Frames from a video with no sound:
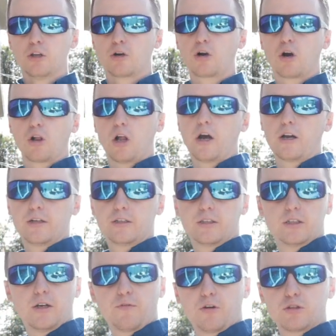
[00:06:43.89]
There are a lot of
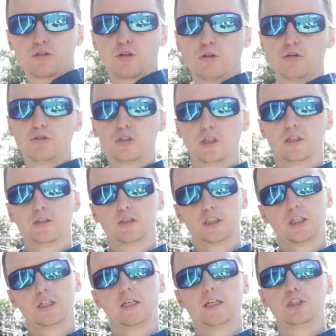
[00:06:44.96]
different solutions
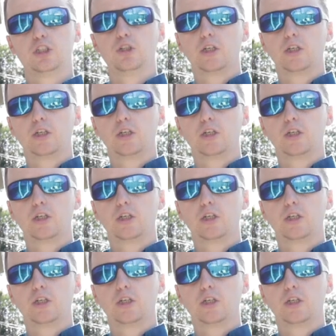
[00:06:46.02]
to this.